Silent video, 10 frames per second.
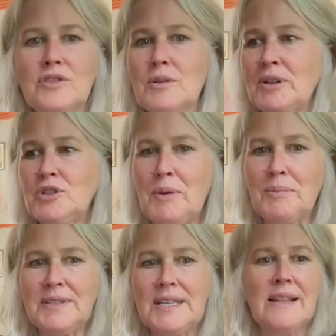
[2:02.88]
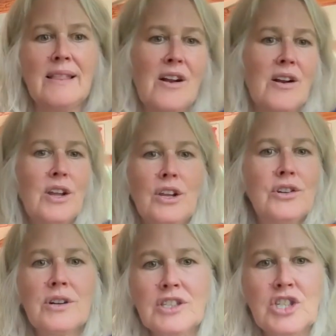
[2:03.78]
there's a bunch of people sitting there,
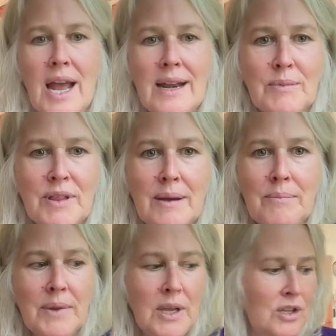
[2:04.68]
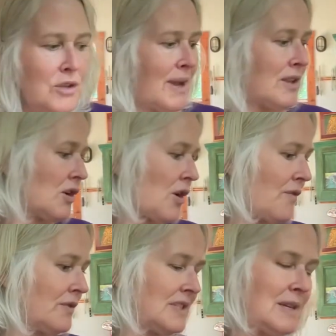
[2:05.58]
you're not chatting with them. You might look
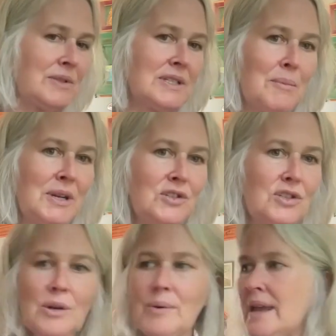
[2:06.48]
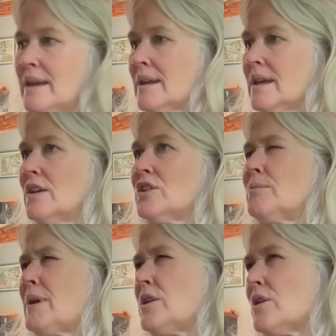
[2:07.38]
over and see what somebody's doing.
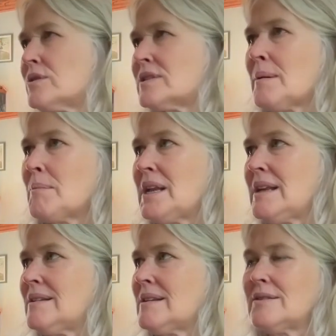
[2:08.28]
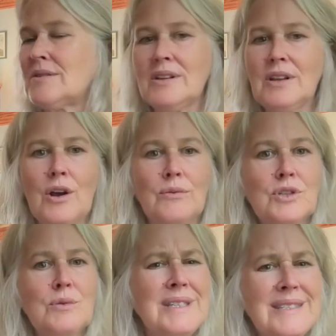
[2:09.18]
You might notice somebody,
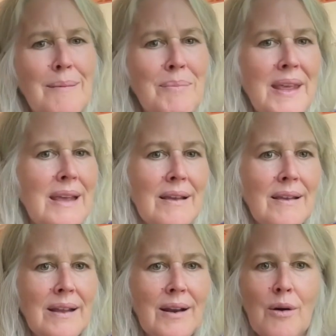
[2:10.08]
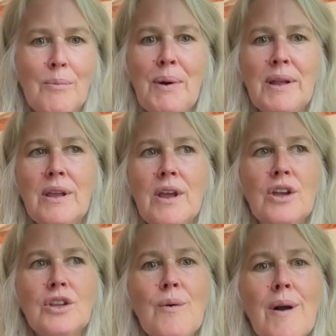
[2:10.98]
doing something, but
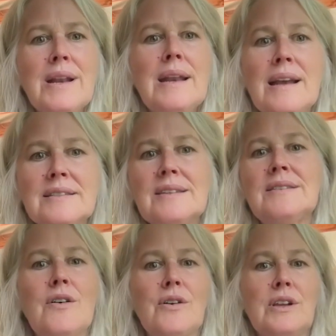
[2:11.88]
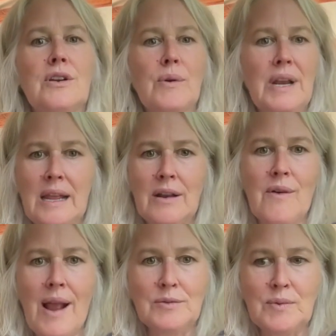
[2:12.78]
you aren't necessarily going to
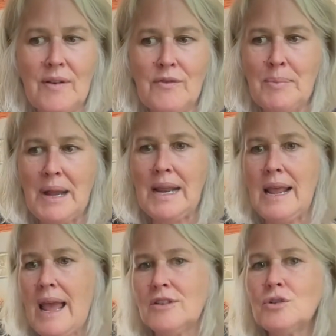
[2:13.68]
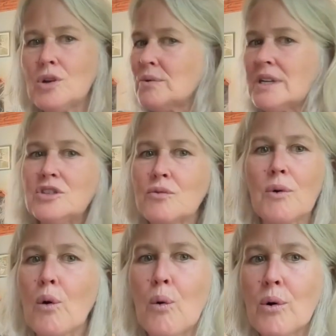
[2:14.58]
interact with everybody, and you don't need to
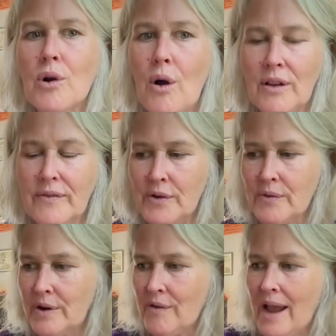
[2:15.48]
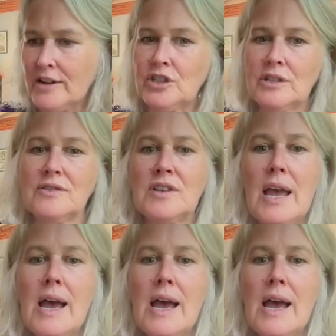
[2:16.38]
record all of their interactions.